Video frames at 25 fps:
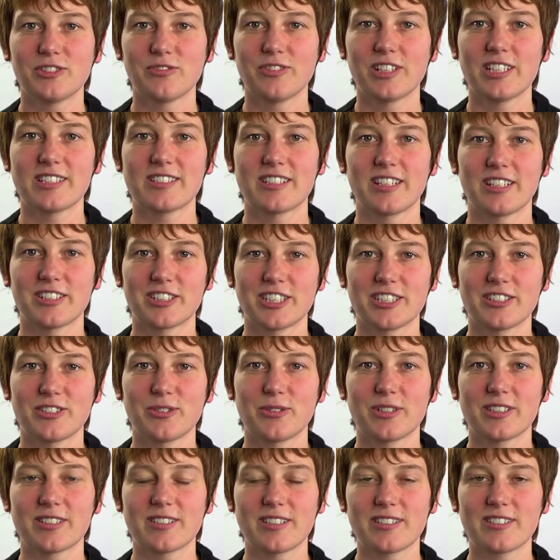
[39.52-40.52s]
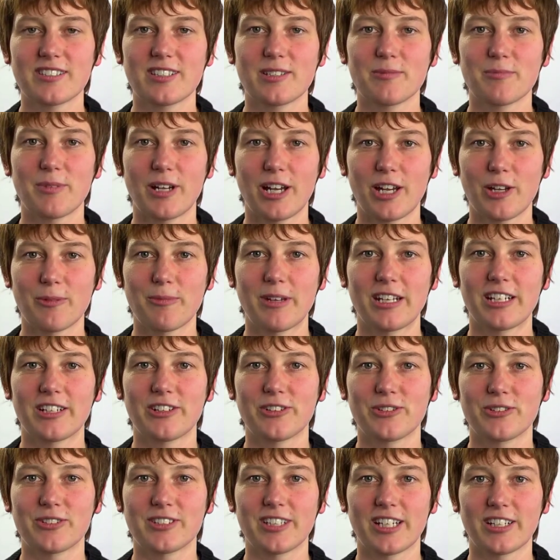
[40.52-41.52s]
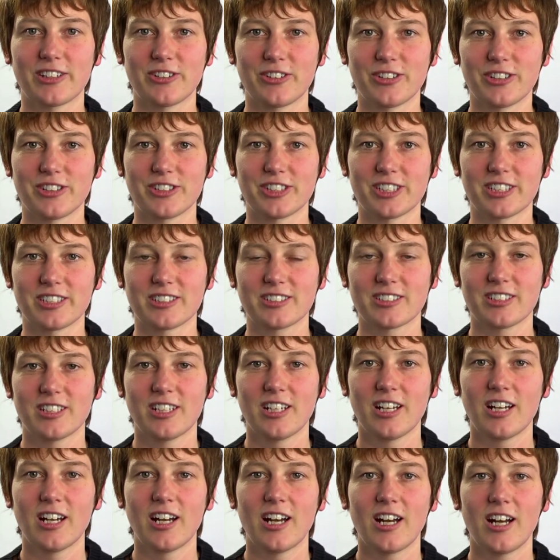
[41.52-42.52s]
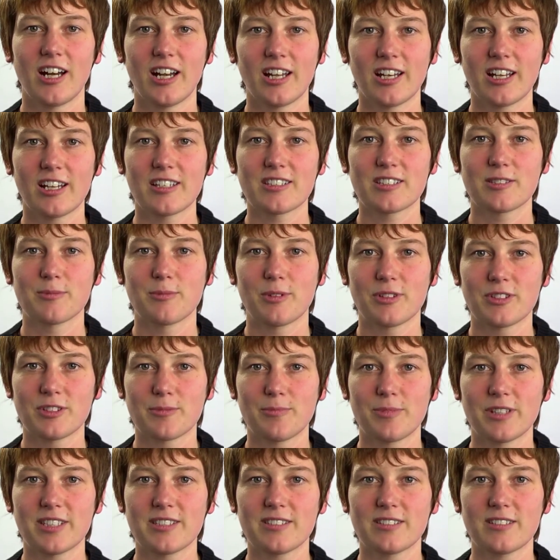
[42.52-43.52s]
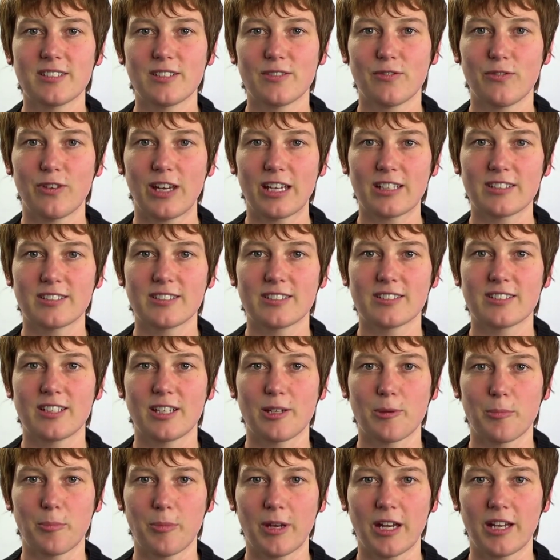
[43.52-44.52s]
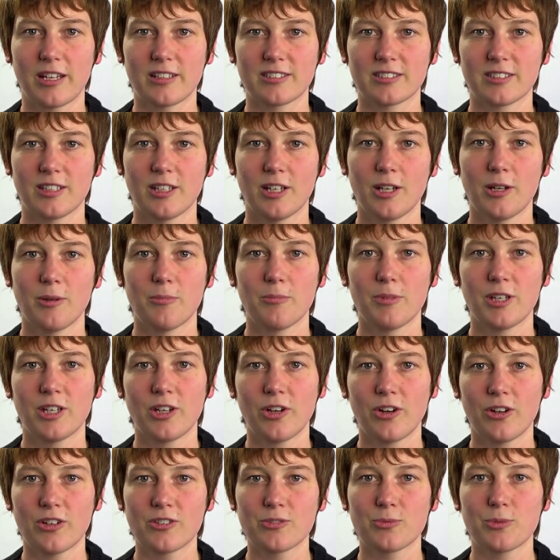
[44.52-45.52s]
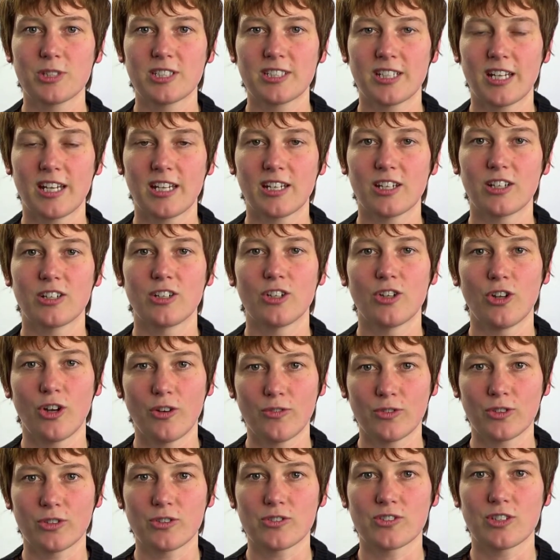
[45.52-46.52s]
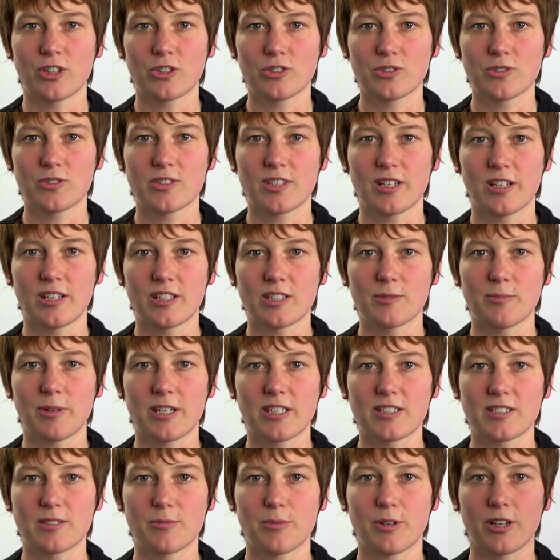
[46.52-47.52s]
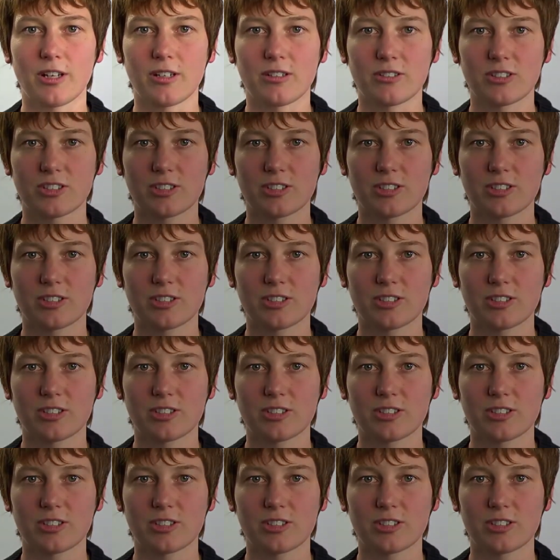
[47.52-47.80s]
research into existing biomedical technologies highlights the multiplicity of factors that impact, because we take a novel social science-based approach.